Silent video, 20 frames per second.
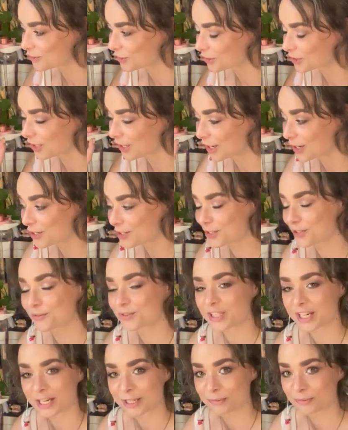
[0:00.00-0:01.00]
for the longest of
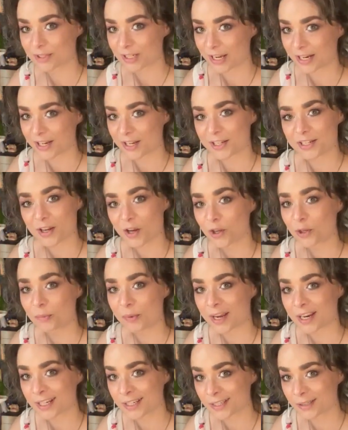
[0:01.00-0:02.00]
times I had all
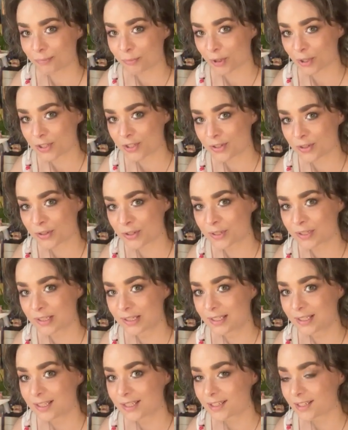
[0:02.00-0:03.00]
my personal
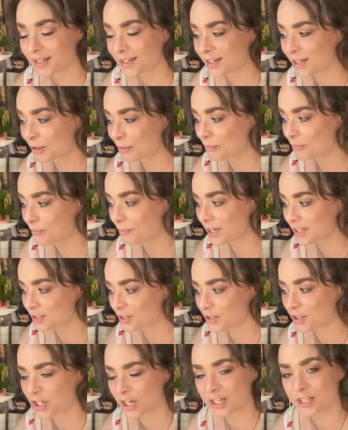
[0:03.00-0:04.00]

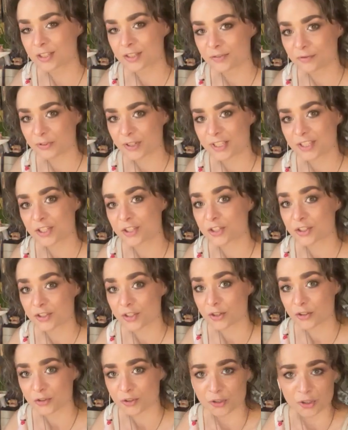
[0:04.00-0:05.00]
messaging features
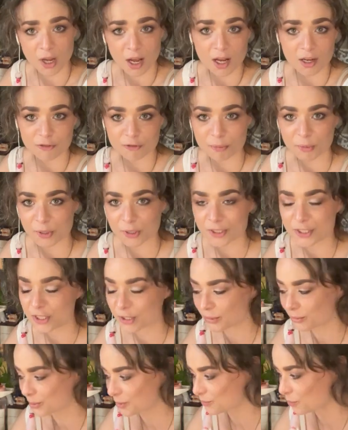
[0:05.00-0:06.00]
turned off because
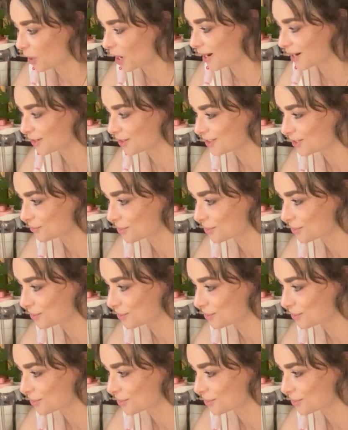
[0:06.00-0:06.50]
it was wild.